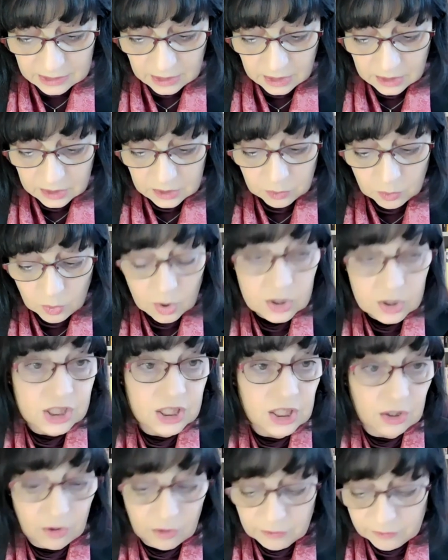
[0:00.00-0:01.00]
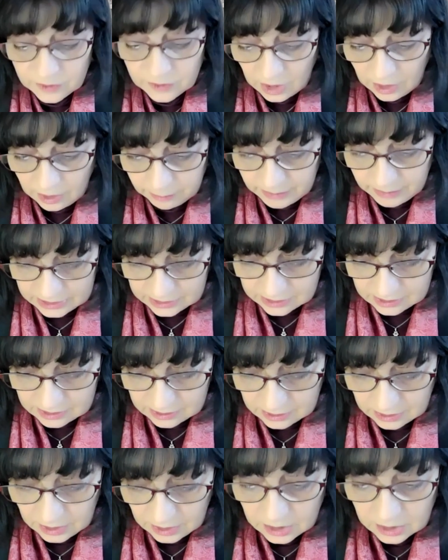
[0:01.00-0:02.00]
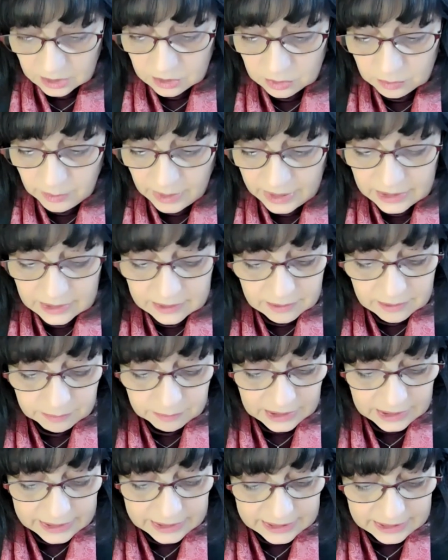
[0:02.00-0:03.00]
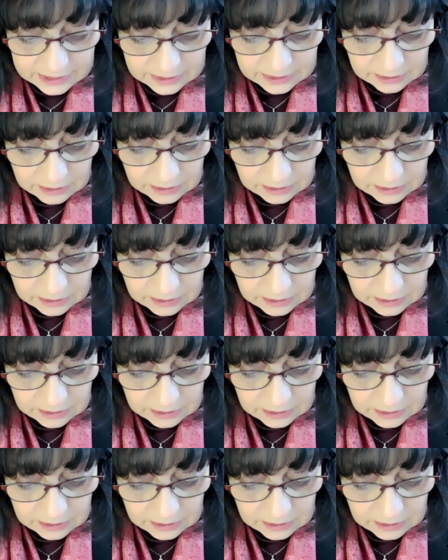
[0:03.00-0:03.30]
the washing of garments to make them clean.